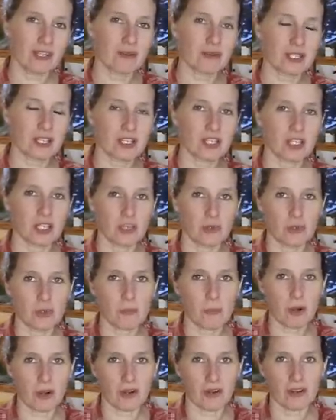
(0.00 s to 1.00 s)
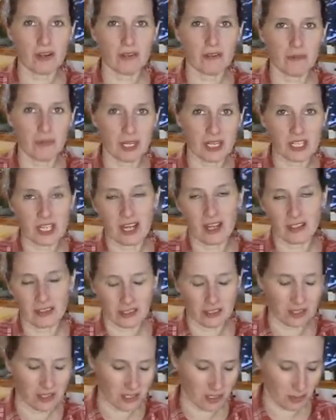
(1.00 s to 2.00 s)
It was such a huge part of my
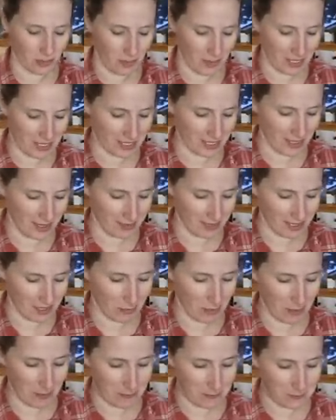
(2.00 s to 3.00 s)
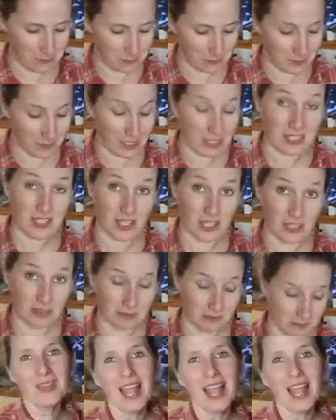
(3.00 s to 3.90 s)
childhood, so it makes sense, but it's good.